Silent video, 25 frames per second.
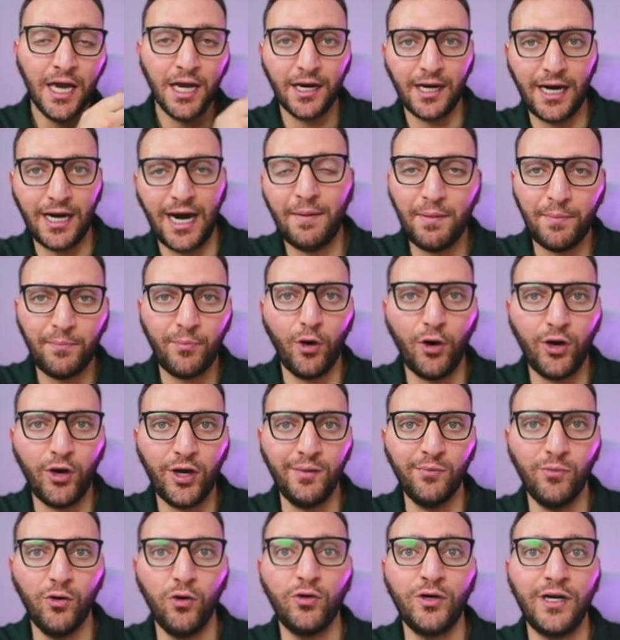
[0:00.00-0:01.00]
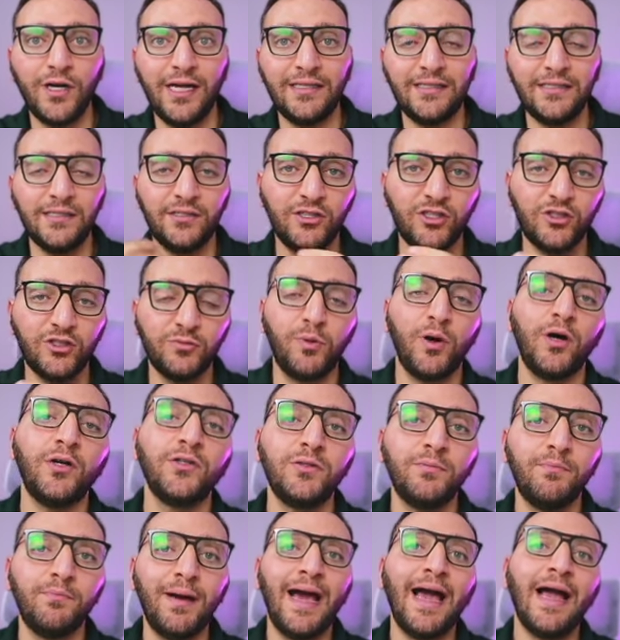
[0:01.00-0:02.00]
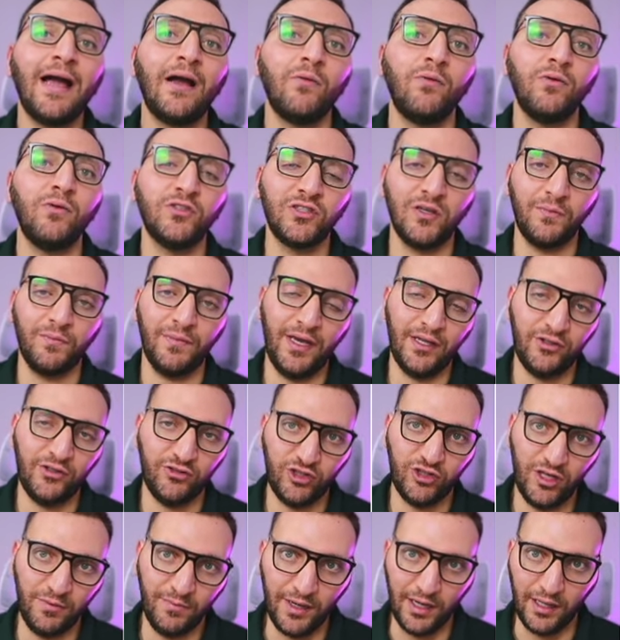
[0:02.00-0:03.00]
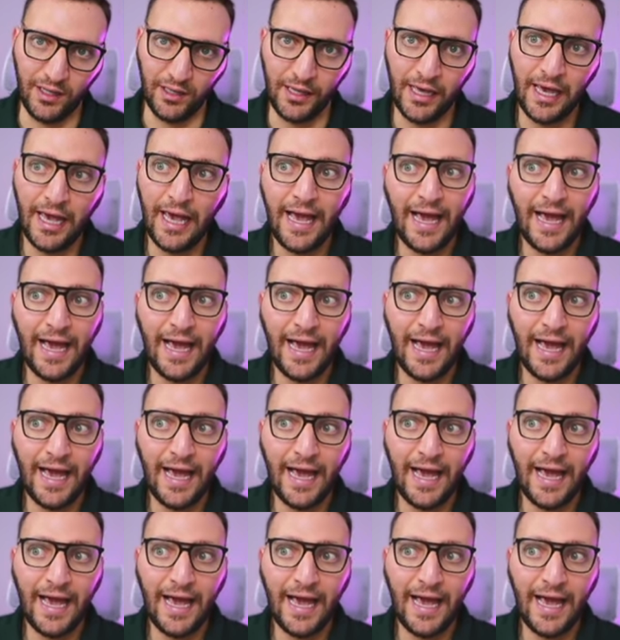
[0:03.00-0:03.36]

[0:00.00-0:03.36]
grab a Pokemon, and respond back with some H T M L.